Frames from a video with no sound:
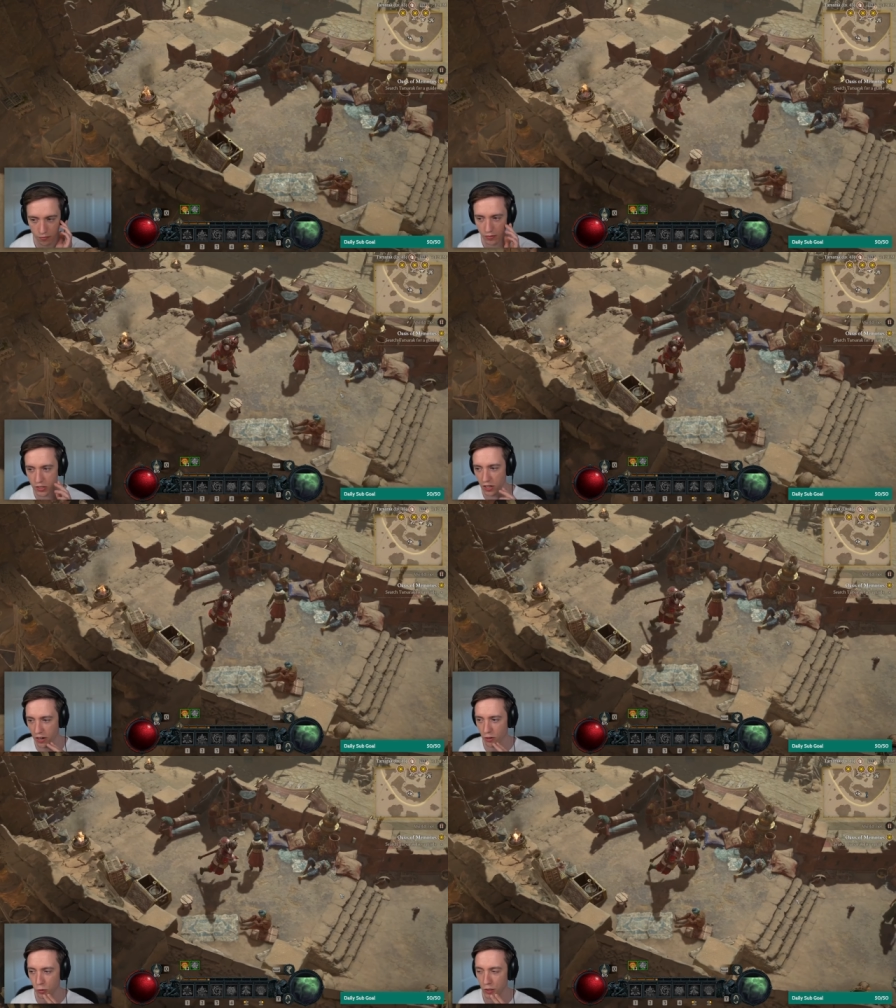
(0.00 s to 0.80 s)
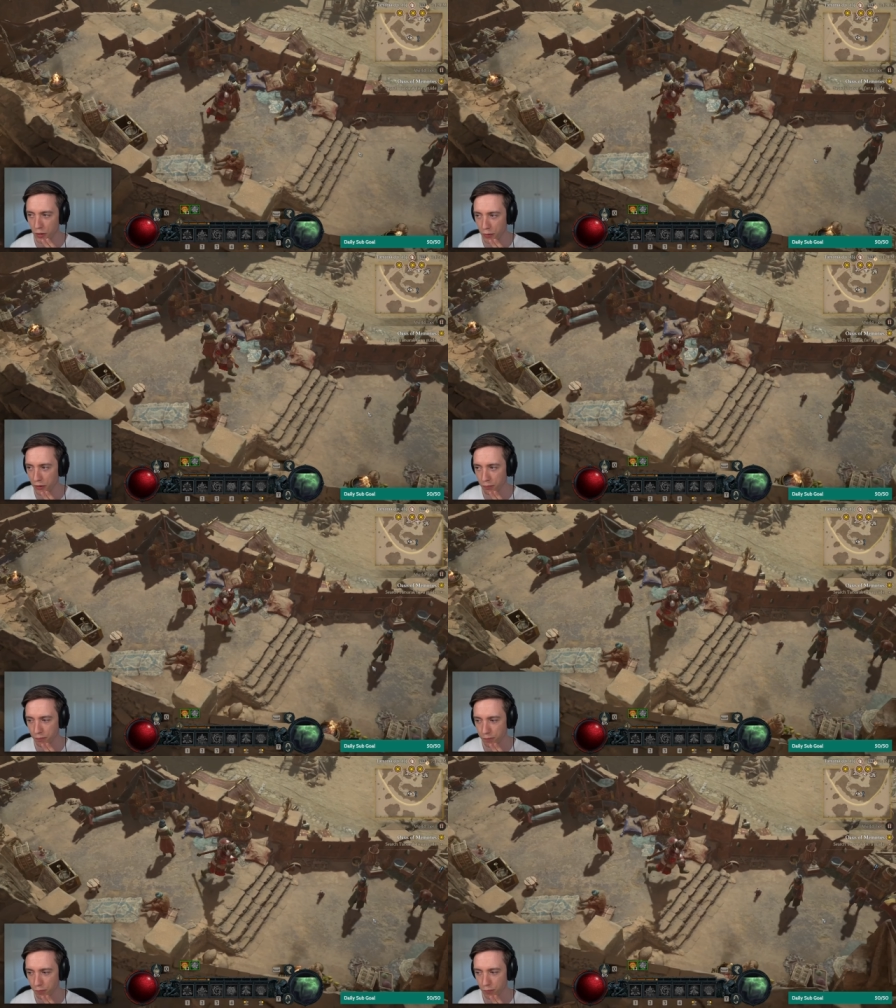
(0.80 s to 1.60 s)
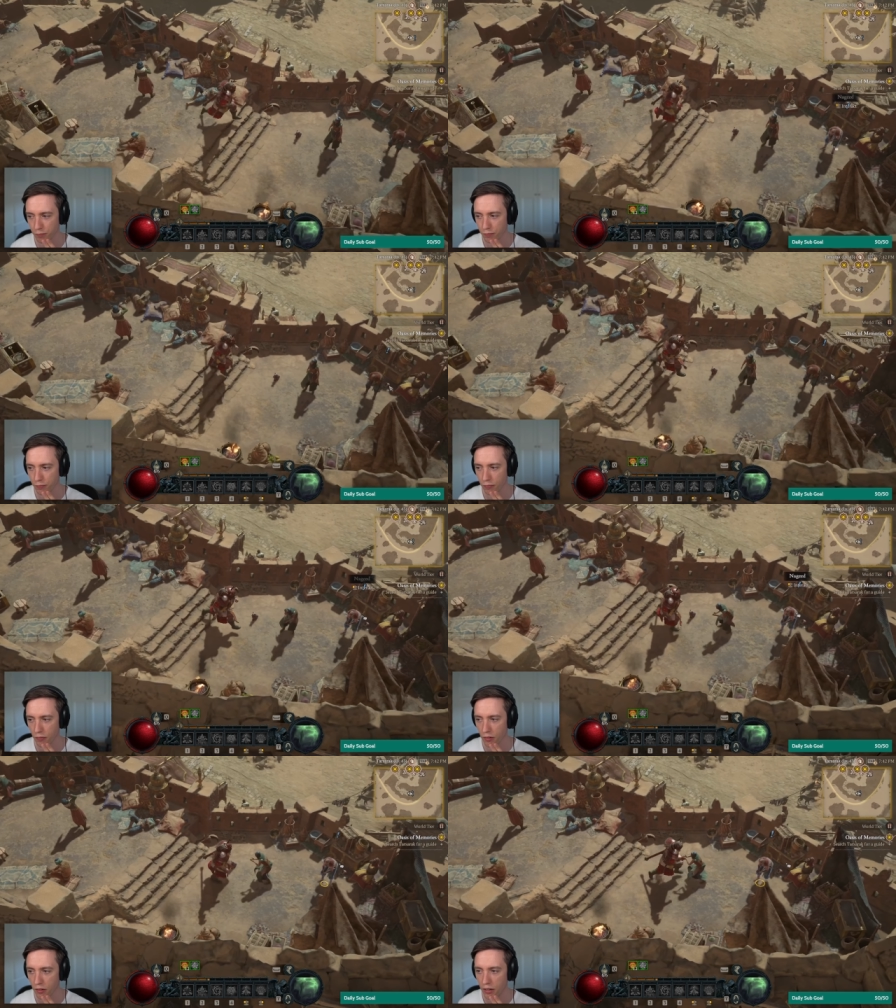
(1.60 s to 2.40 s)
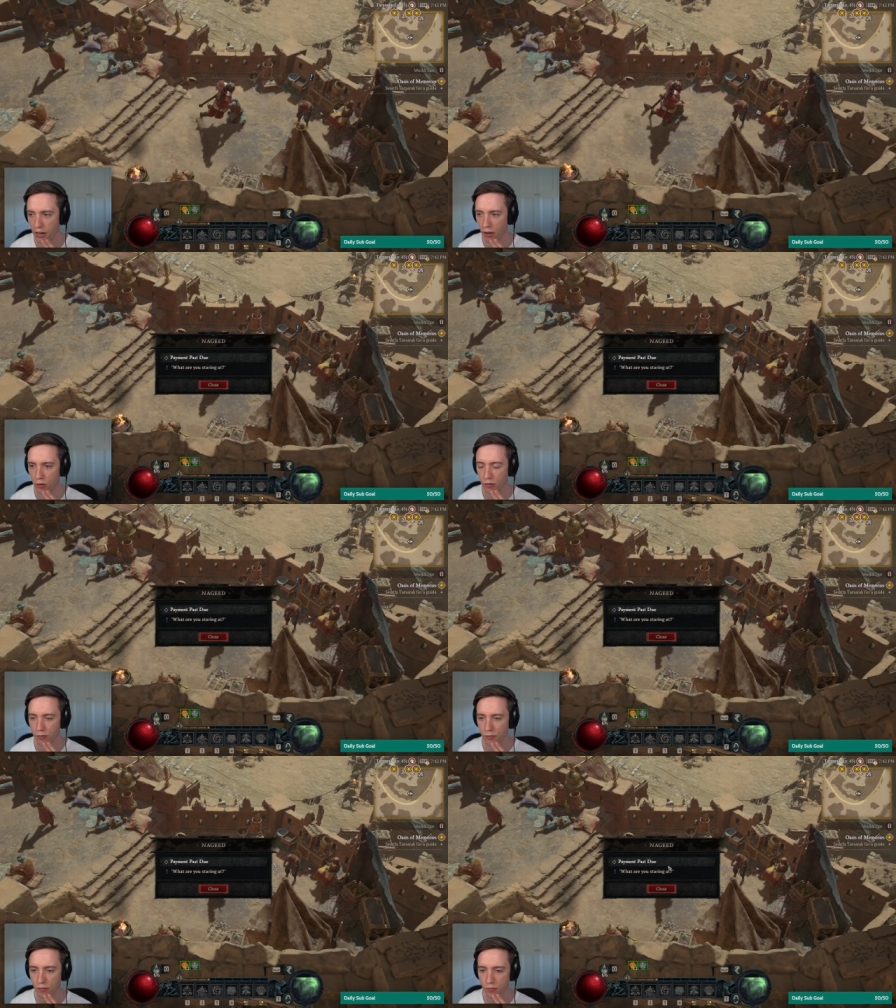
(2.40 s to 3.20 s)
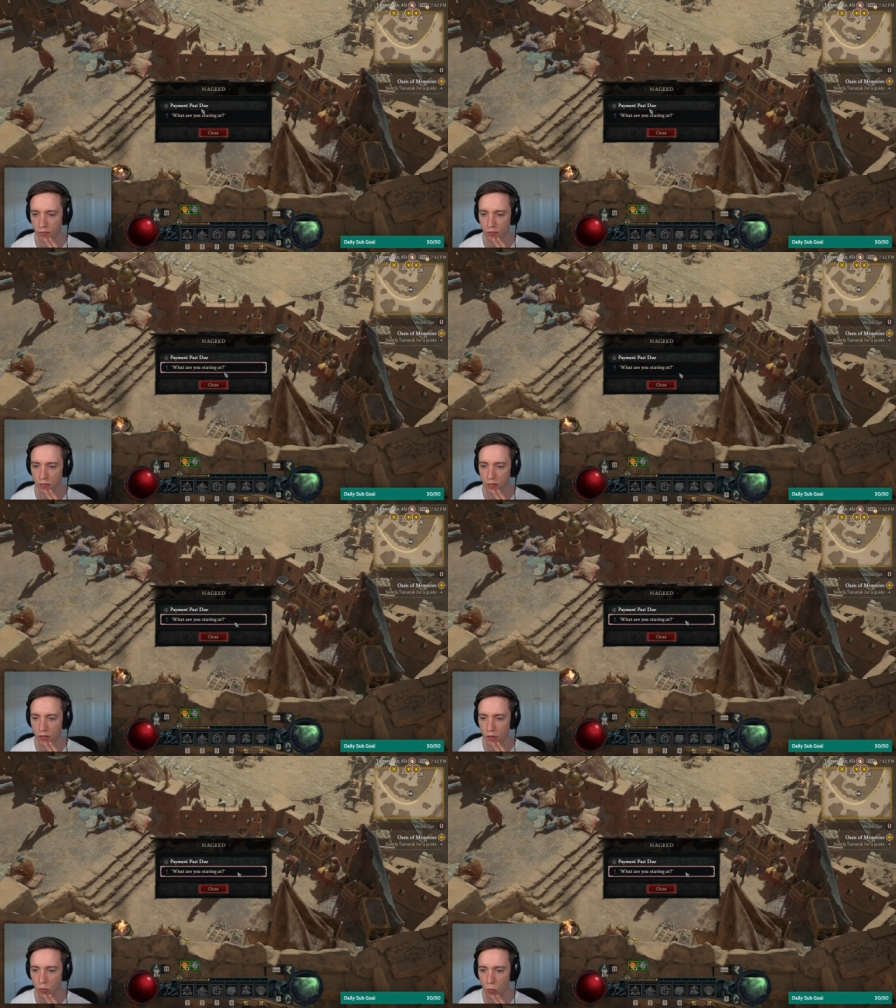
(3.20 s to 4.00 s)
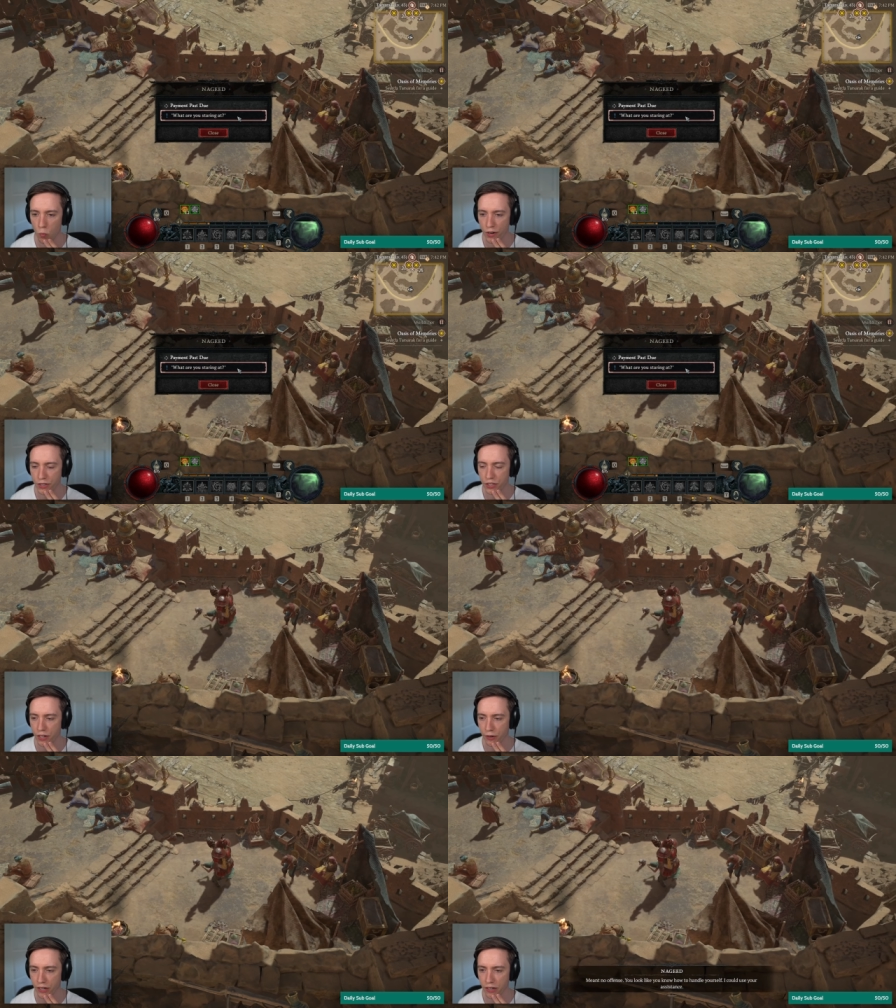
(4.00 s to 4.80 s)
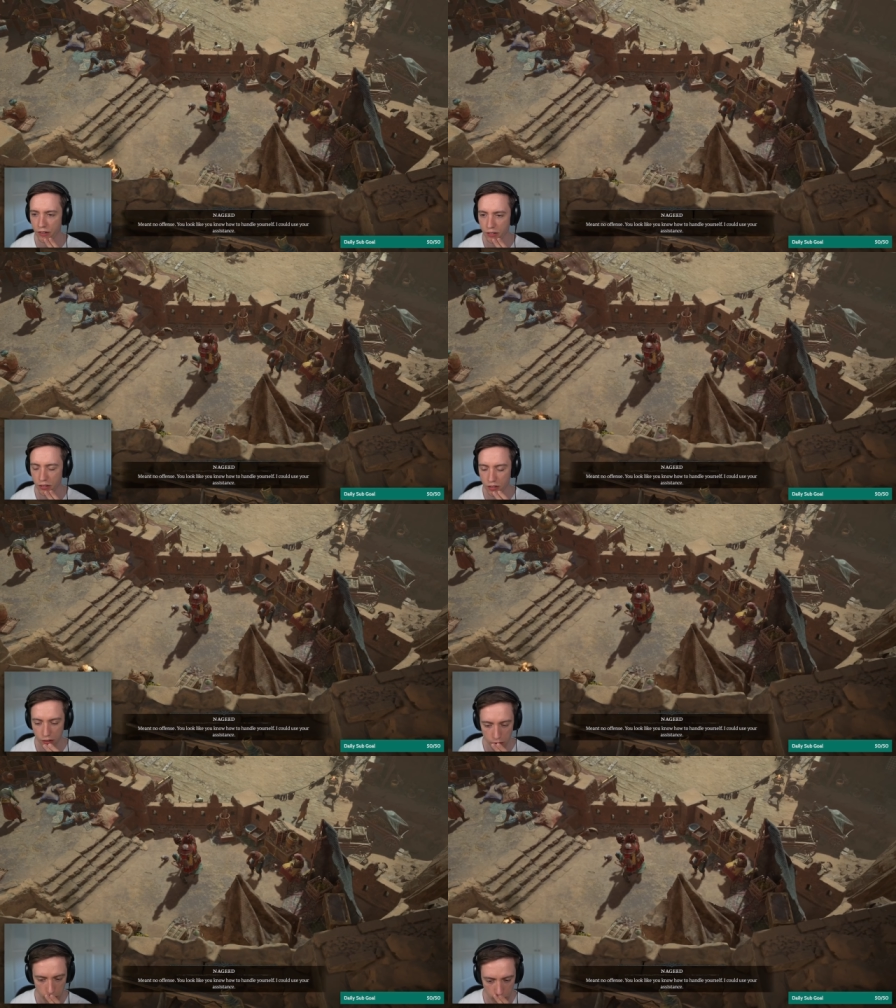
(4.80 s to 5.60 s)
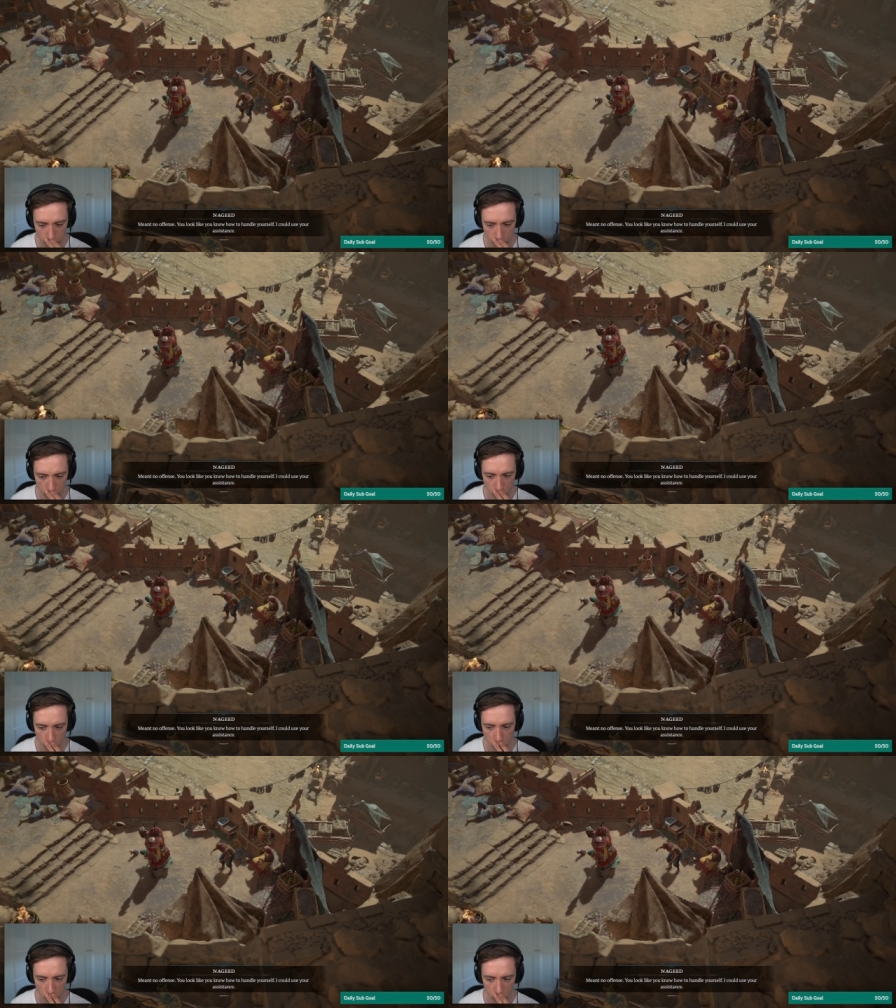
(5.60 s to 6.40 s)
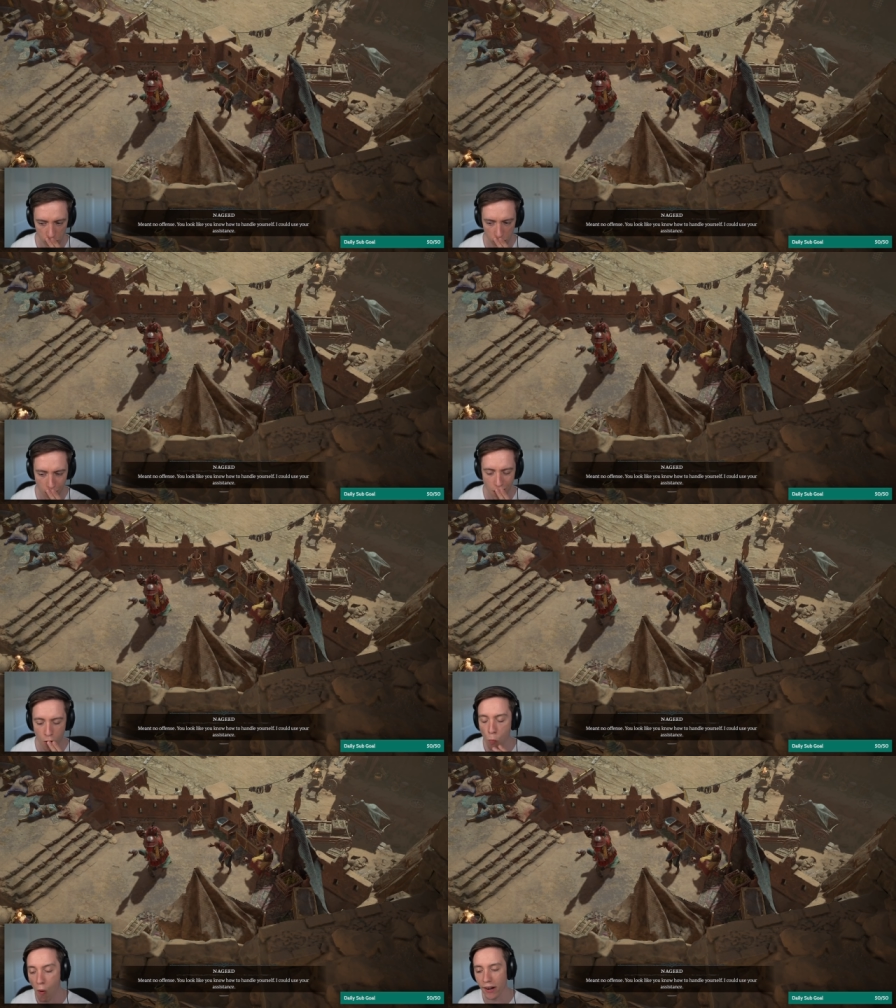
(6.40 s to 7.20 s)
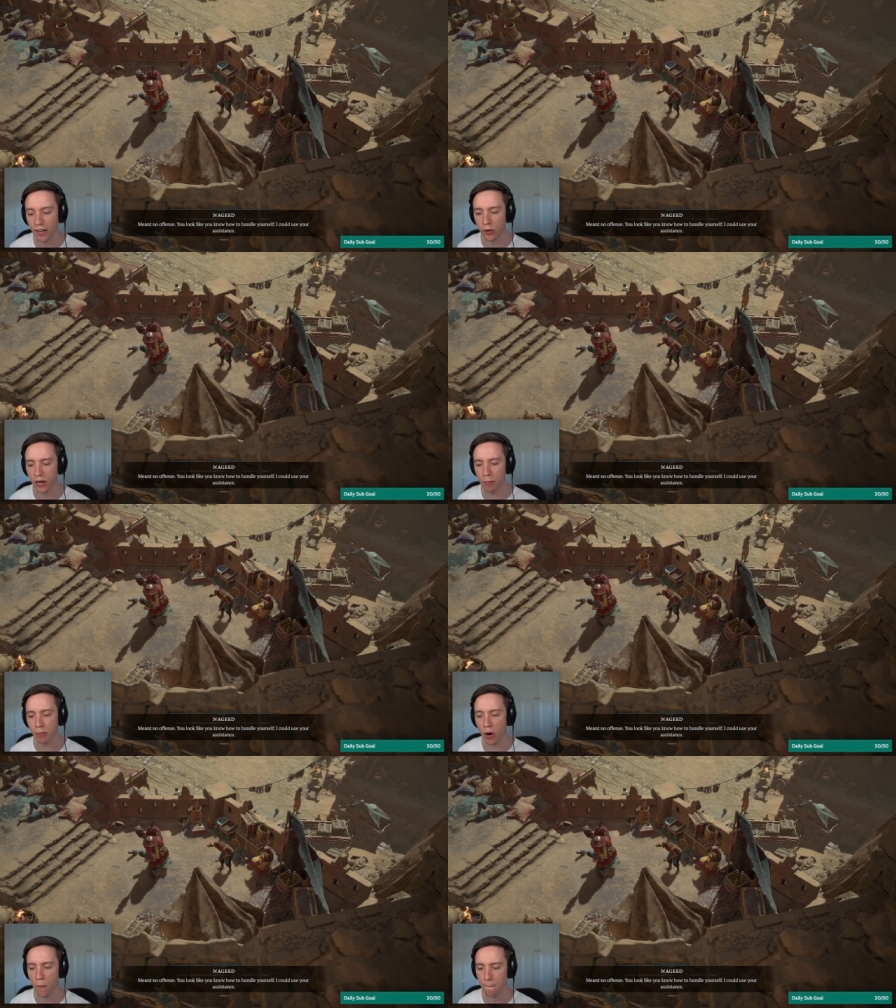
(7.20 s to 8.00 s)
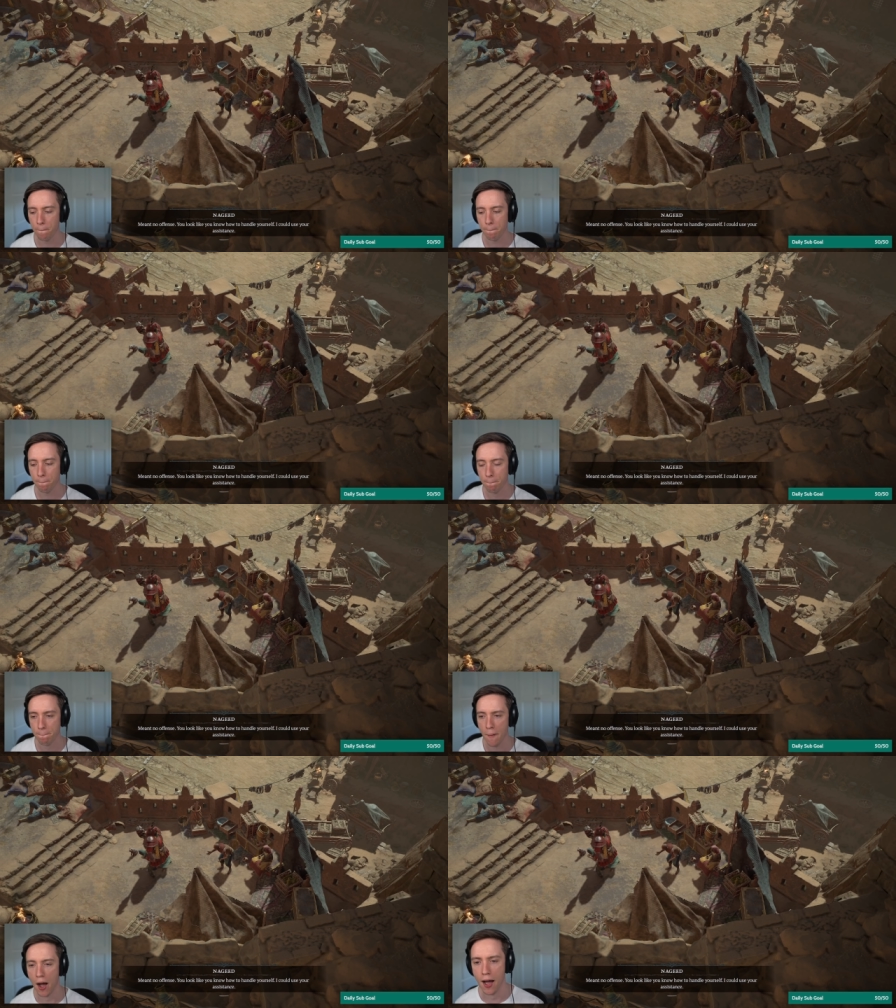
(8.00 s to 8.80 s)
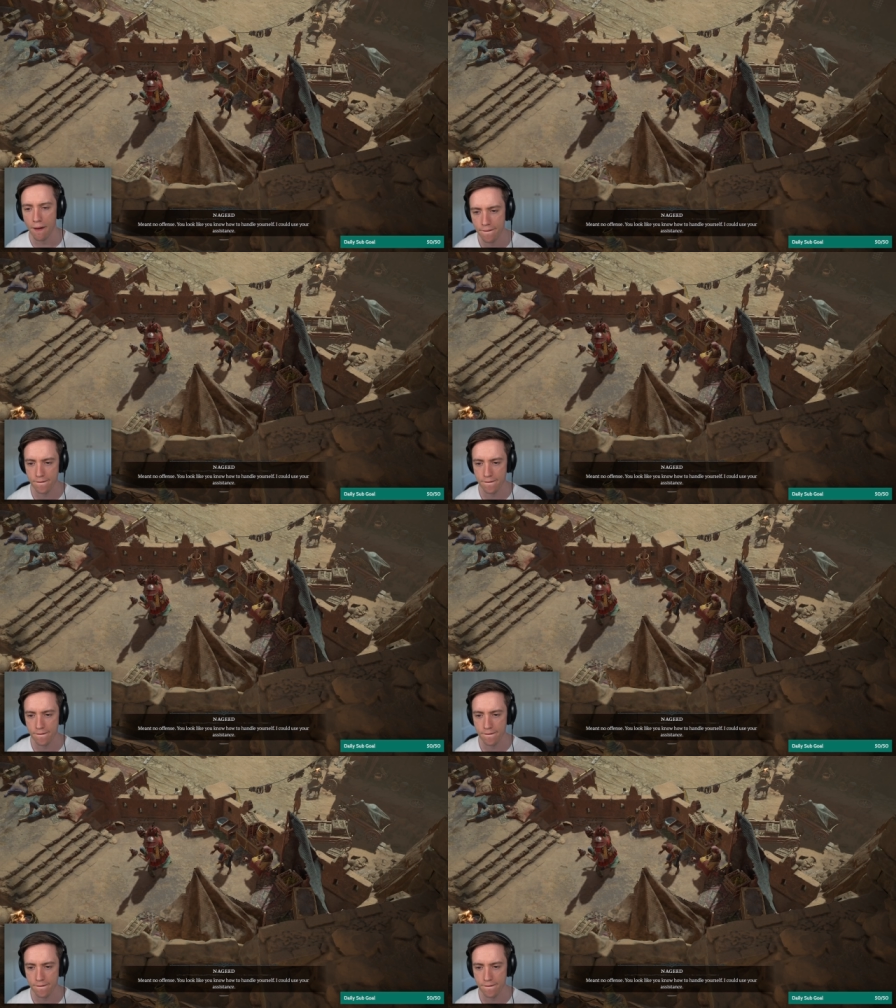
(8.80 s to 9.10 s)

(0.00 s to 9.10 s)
There's a lot of content, man. Hello! What are you staring at? Meant no offense. You look Why are you looking at me, bro? Huh?